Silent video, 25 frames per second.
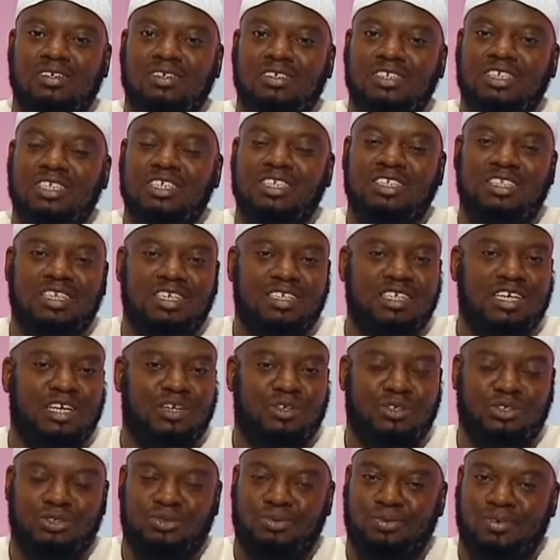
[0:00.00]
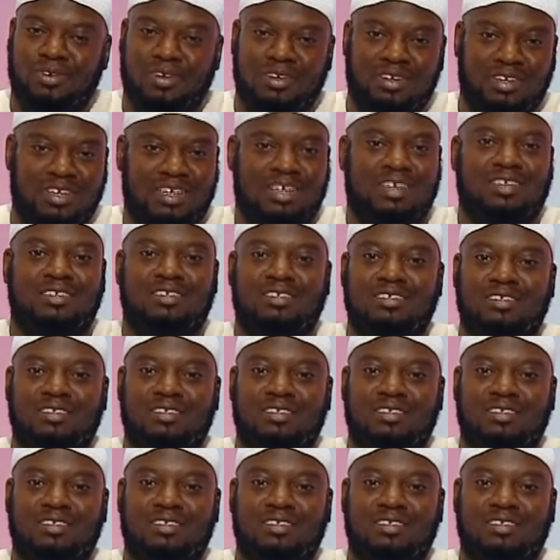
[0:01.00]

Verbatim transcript: She said, Ya Rasulullah,